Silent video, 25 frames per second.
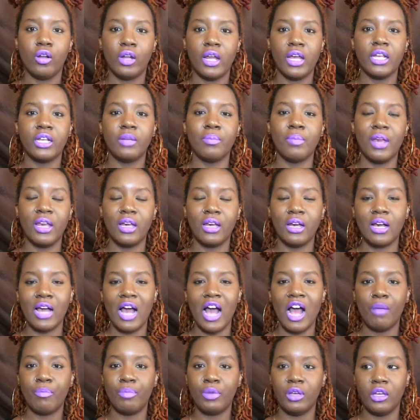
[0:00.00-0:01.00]
Like, make a
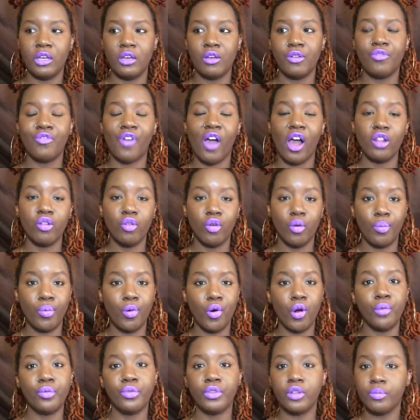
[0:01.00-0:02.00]
copy, file a
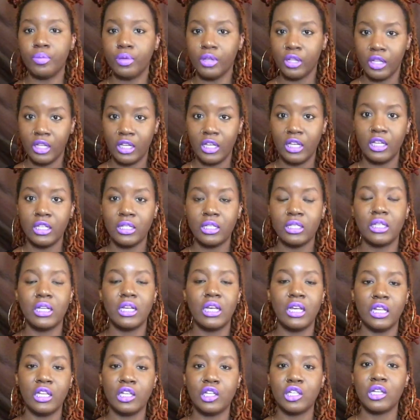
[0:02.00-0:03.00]
report with the police
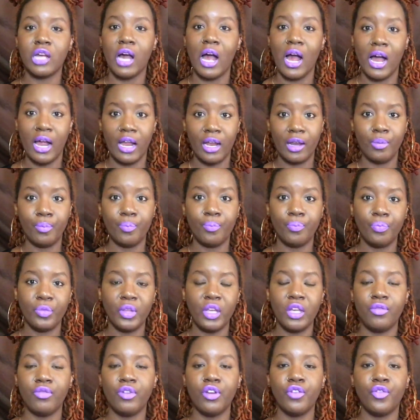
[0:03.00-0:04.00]
each time.
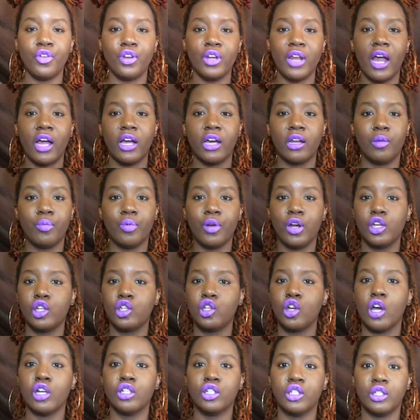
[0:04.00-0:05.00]
Even if you're not going to press
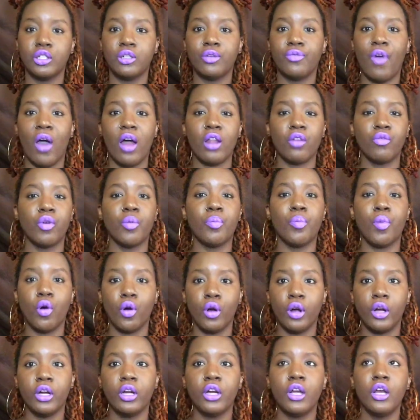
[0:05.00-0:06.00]
charges, just file a
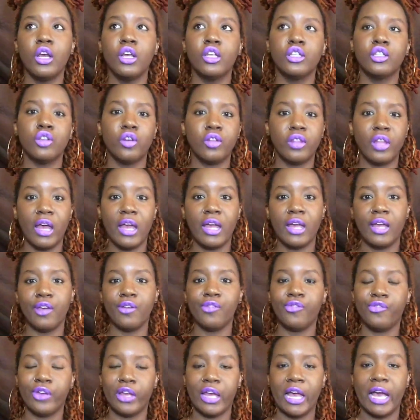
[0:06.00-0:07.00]
report so that
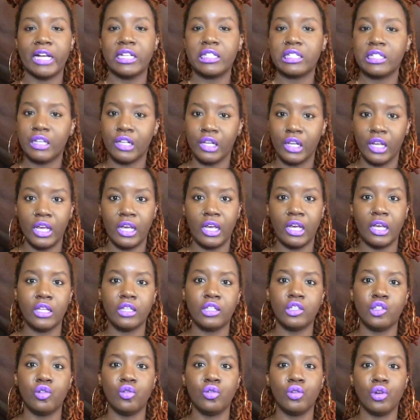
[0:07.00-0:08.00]
if it
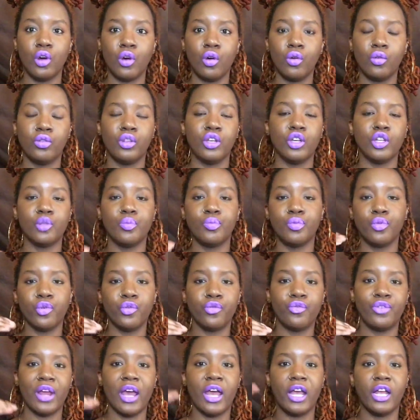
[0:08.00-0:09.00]
escalates, you know, there's
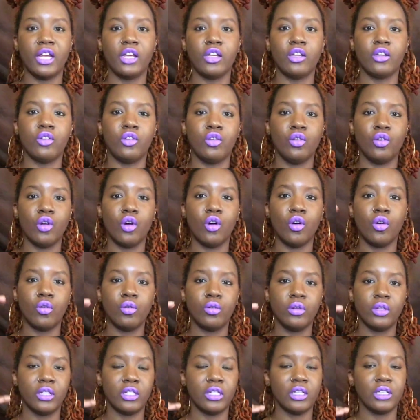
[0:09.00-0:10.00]
proof that, you know,
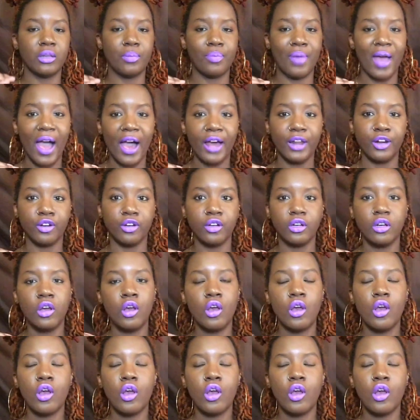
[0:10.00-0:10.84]
this is a pattern.